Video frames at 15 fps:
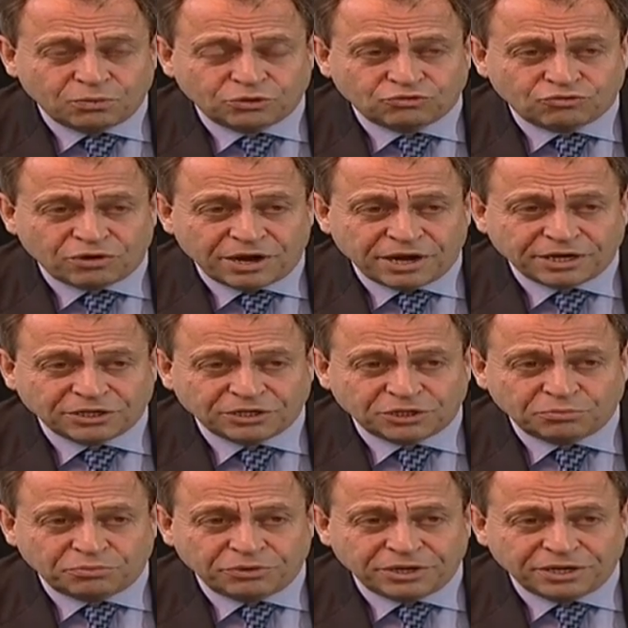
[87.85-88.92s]
were
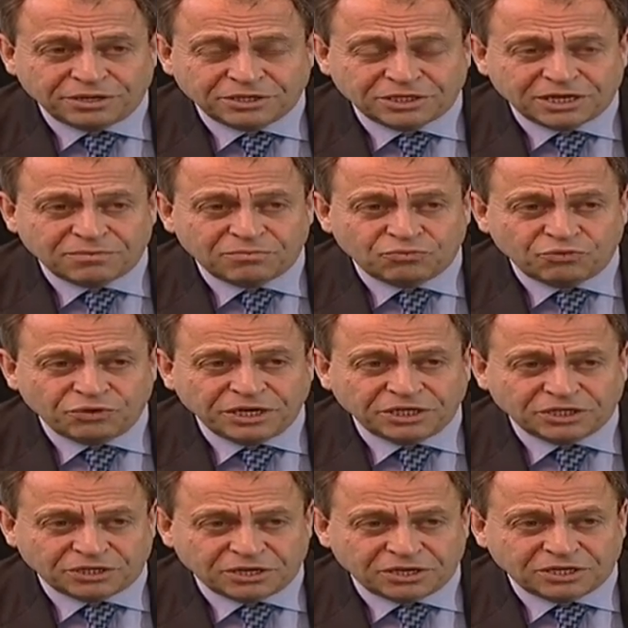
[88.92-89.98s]
trying to bring some
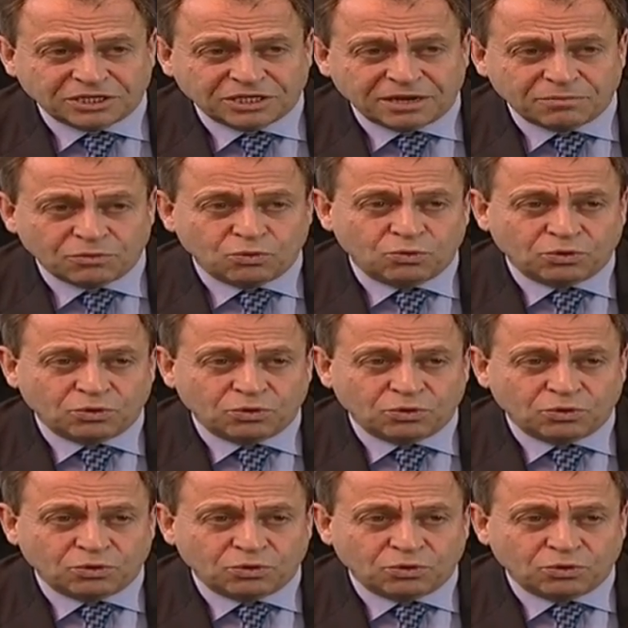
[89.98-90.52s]
reason and some